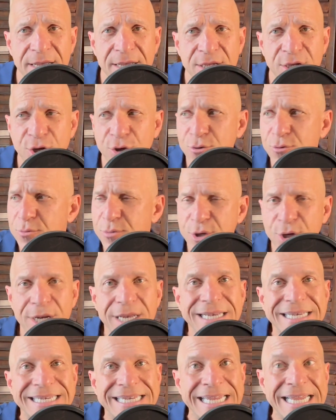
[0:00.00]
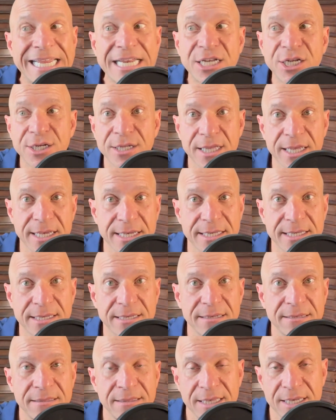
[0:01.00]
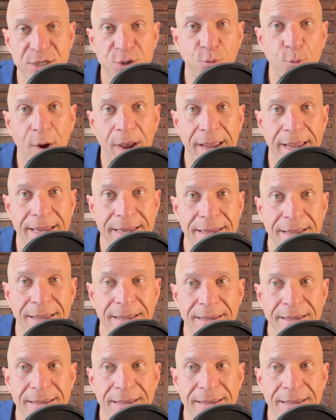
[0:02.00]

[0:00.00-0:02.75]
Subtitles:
You didn't teach this way.